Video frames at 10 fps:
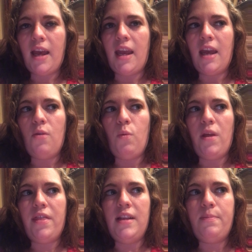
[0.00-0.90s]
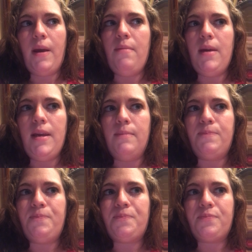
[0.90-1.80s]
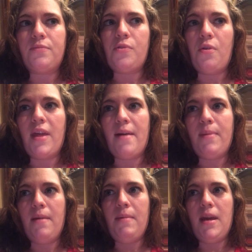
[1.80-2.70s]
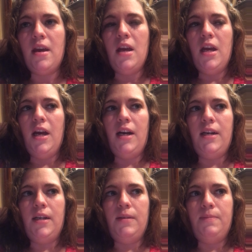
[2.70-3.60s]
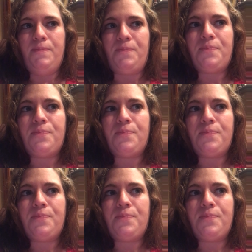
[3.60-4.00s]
And with this baby, or that baby, um,